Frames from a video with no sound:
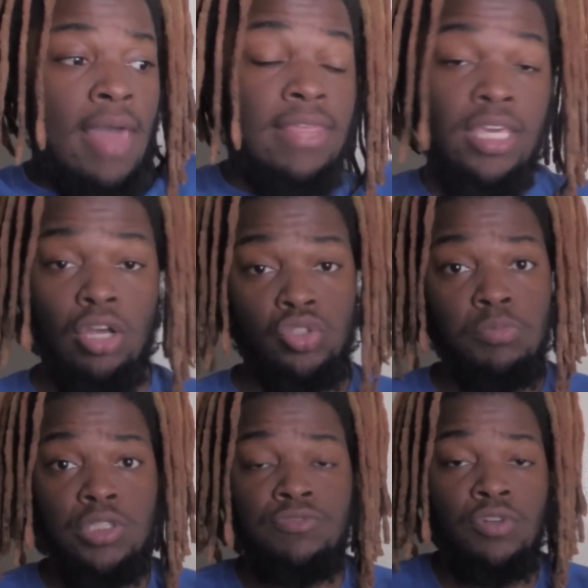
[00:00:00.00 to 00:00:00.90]
Thank y'all so
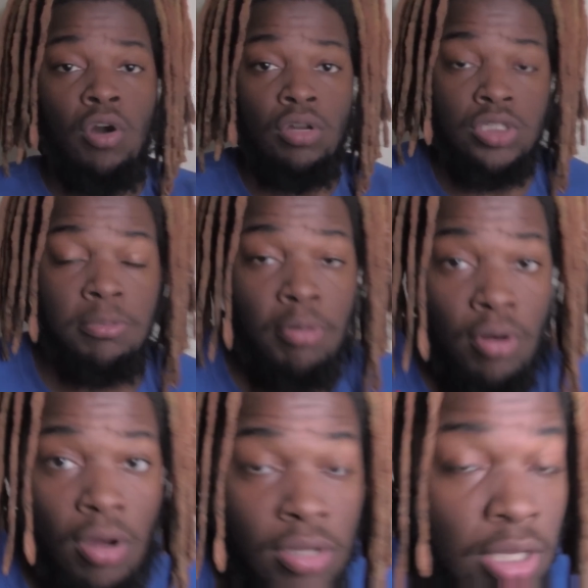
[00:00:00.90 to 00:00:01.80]
much for all the support.
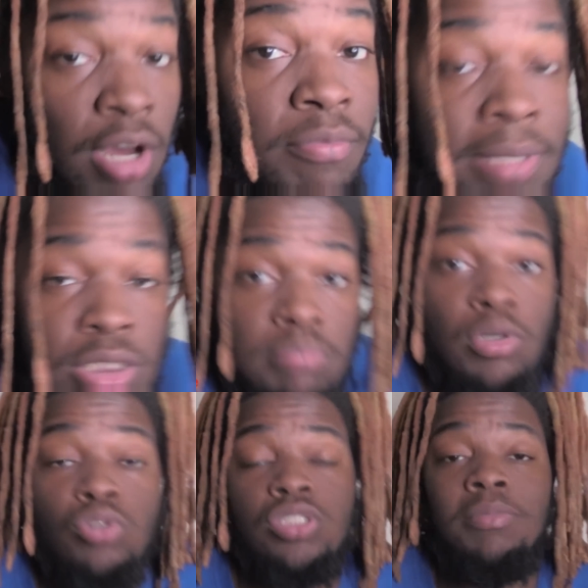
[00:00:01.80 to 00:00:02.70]
All the love means the
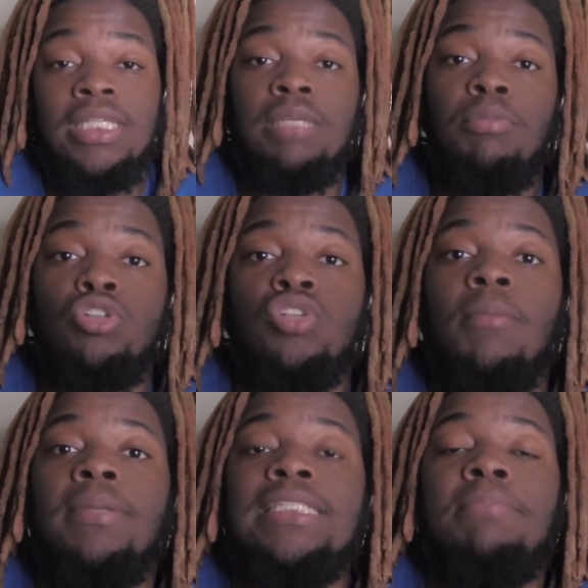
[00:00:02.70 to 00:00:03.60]
most. And I'm going to keep on
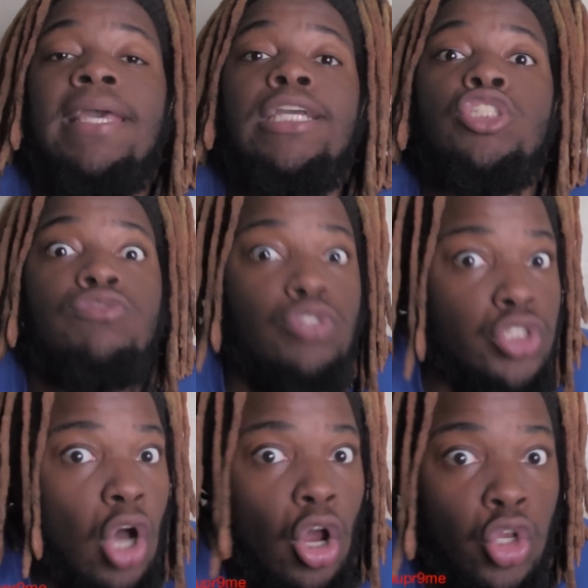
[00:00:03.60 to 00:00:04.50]
dropping these bangers for
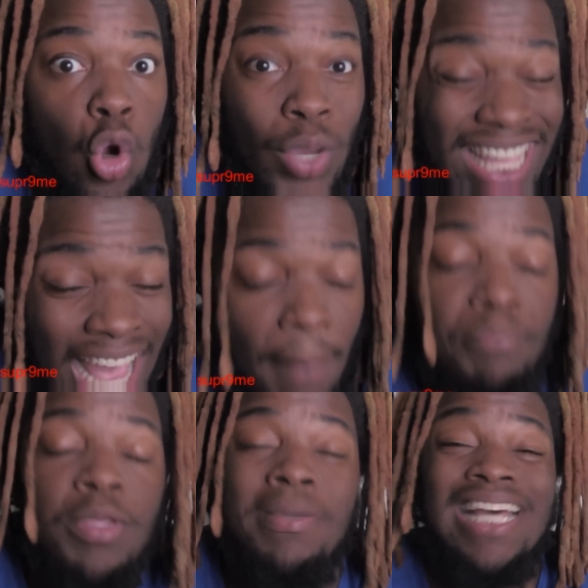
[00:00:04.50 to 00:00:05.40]
y'all. No cap.
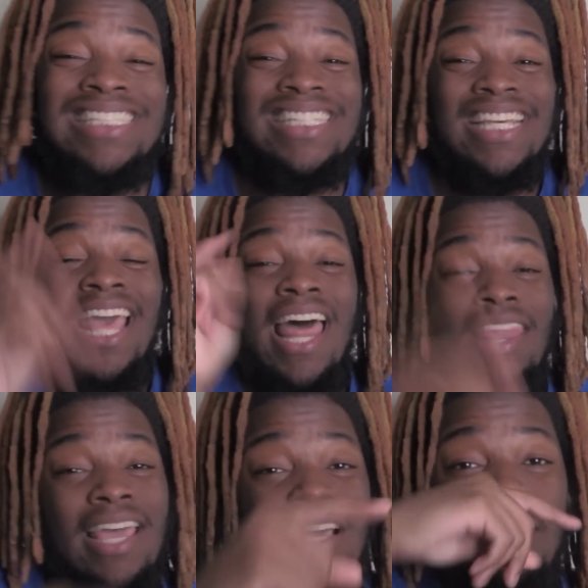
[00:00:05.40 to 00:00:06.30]
But that's it.
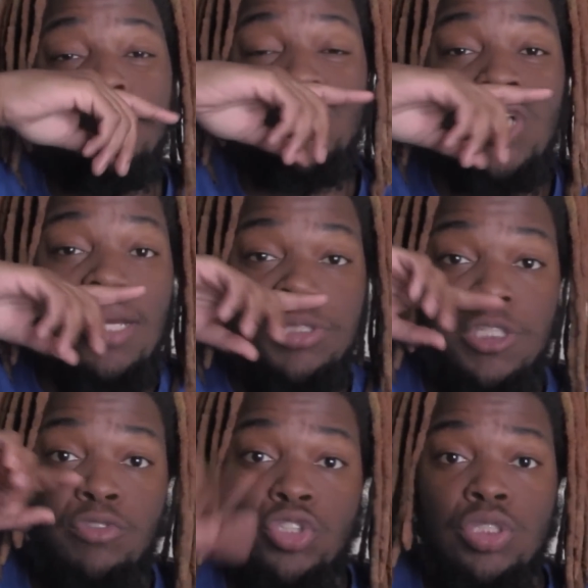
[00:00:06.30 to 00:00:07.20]
Like, comment, subscribe, share
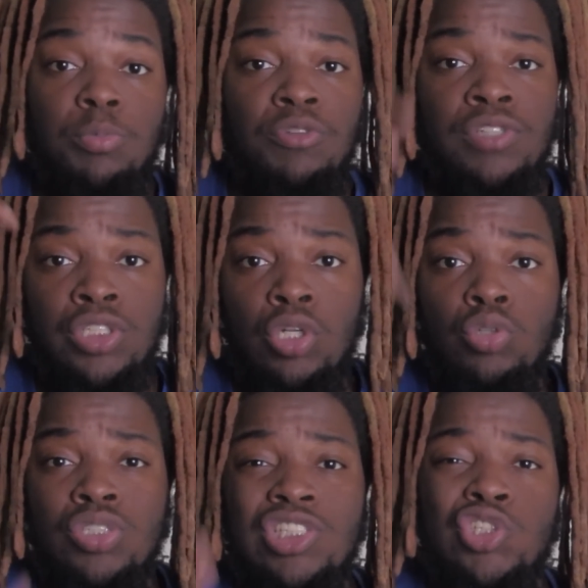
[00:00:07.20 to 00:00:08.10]
if you can see more
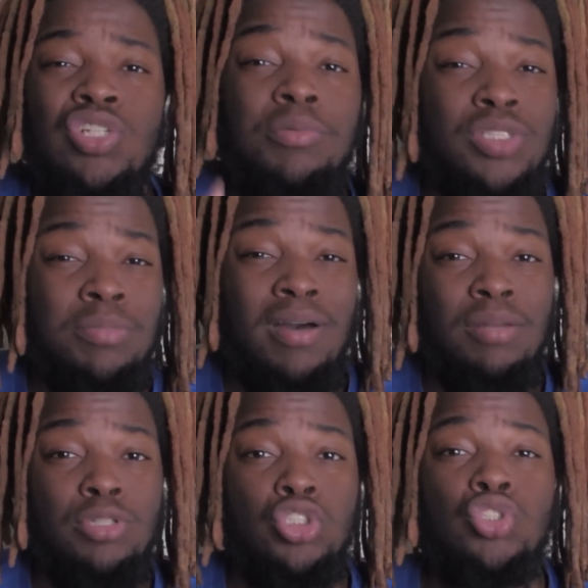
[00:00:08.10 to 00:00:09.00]
videos. Instagram is on the bottom
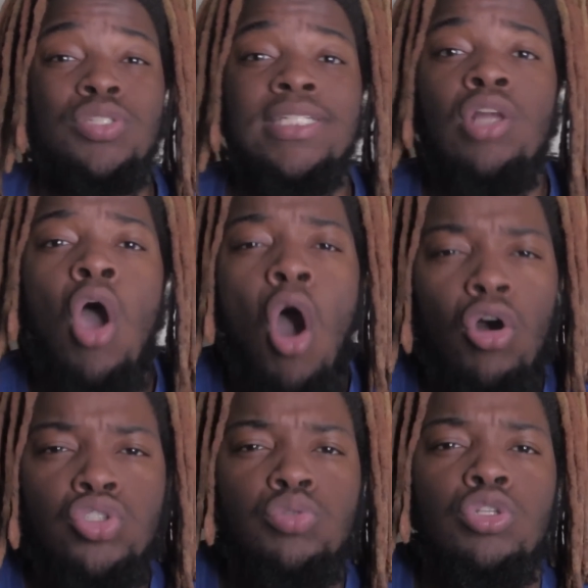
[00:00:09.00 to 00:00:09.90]
of the screen.
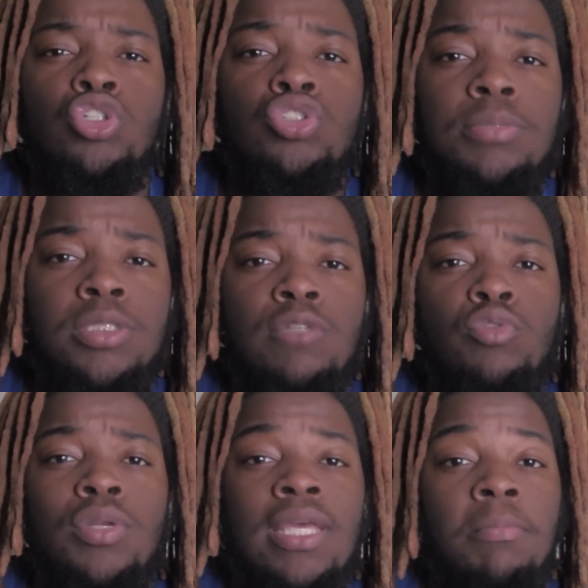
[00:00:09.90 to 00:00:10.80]
Also in the description if you
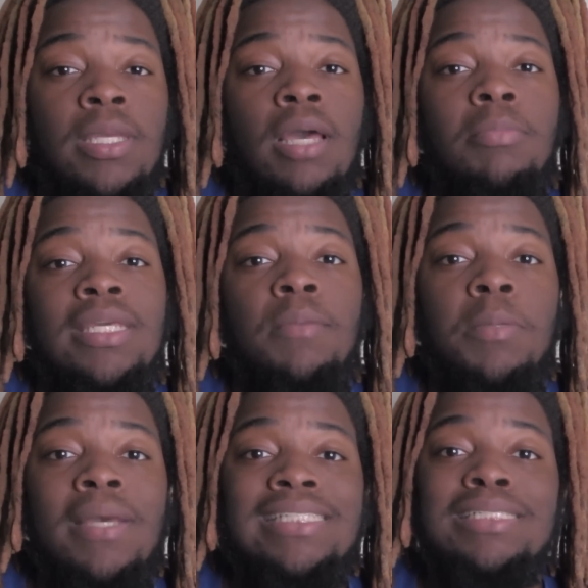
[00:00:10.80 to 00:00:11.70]
want to hit me up, D M me,
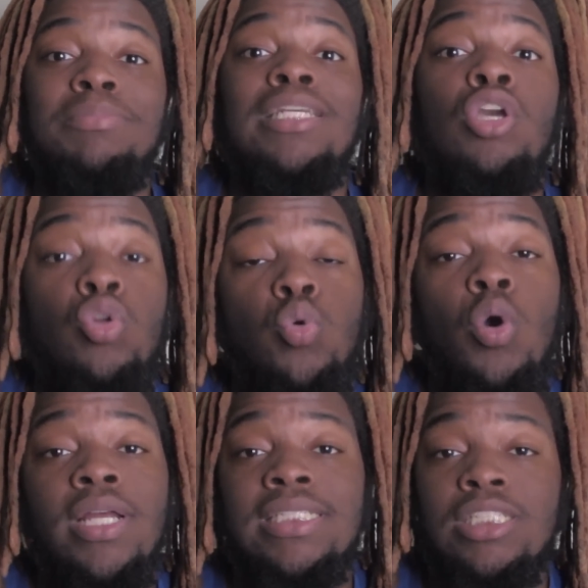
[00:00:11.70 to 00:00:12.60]
message me. Do all
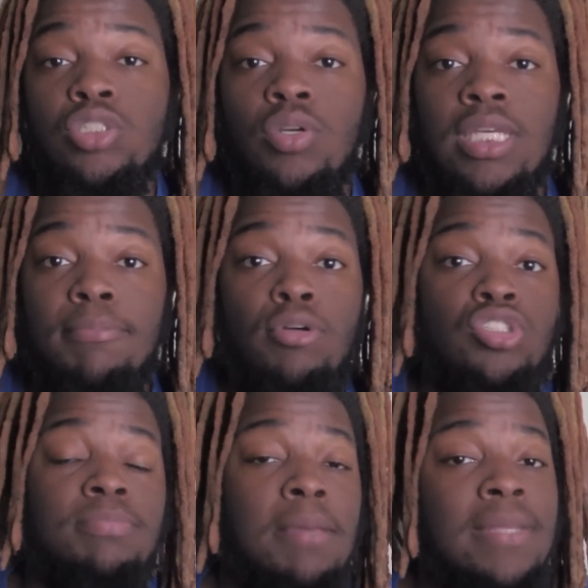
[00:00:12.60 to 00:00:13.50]
that shit so I can keep on
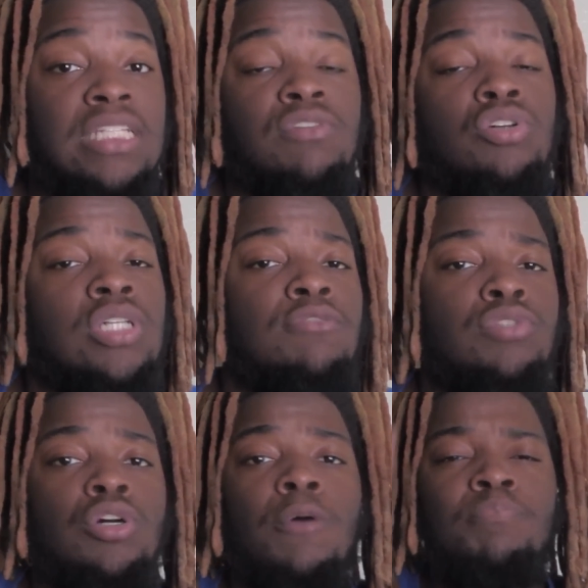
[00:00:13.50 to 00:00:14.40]
spamming these videos out for
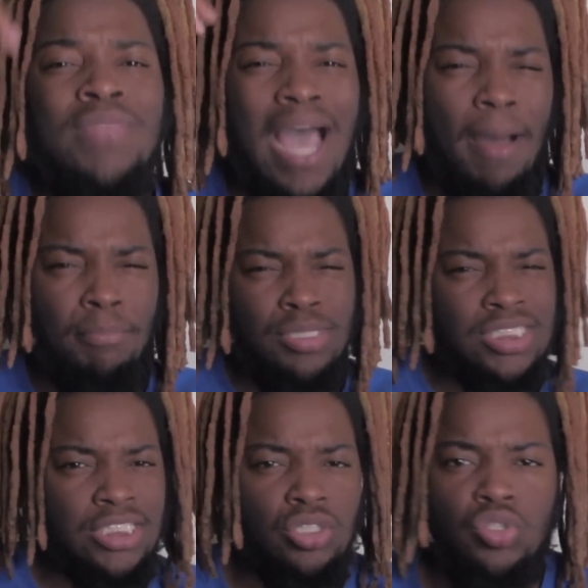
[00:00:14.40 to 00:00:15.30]
y'all. I
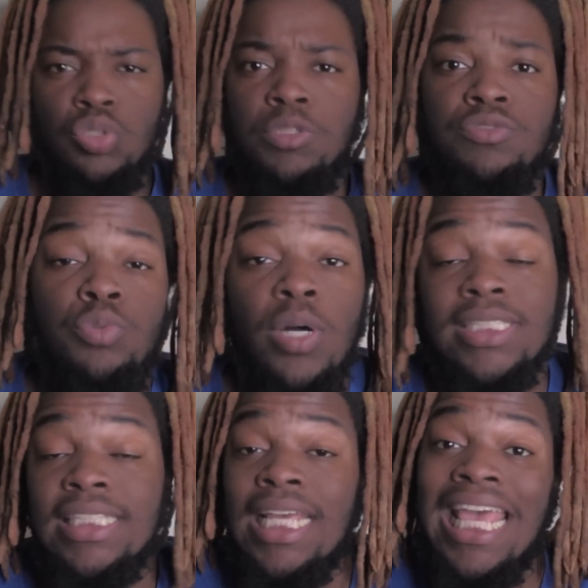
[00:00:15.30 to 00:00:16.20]
appreciate y'all so much for
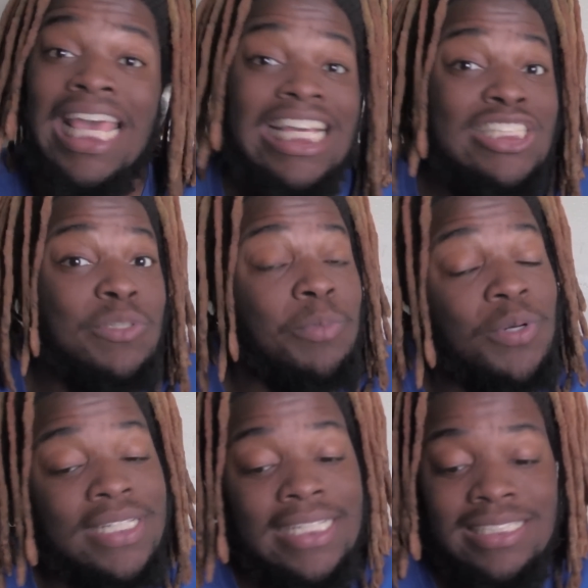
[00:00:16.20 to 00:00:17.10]
watching. It's your boy,
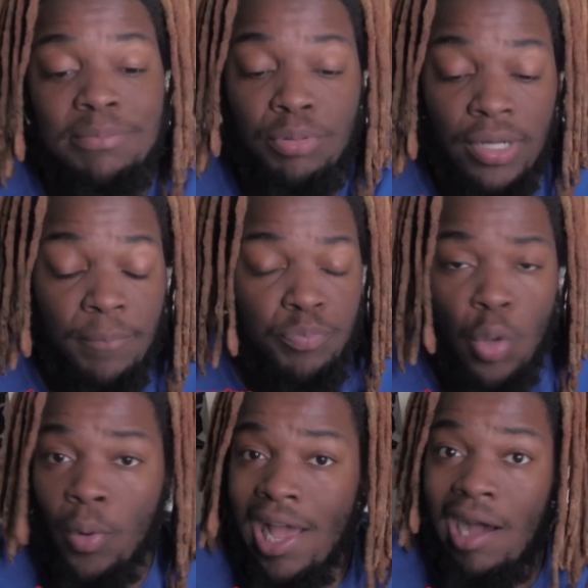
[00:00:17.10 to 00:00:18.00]
King Supreme.
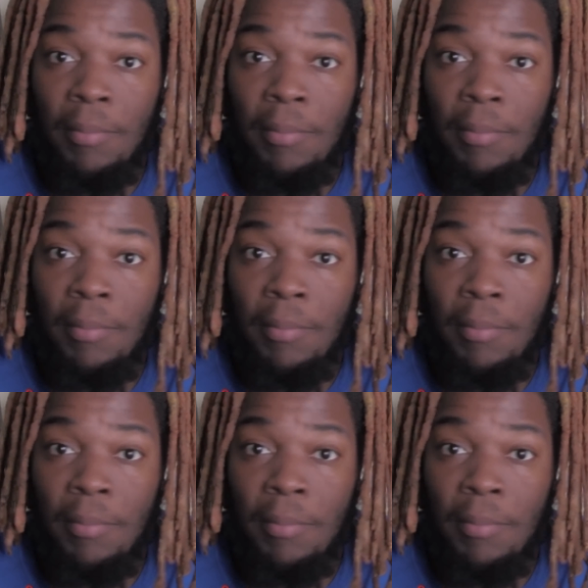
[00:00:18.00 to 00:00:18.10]
We out,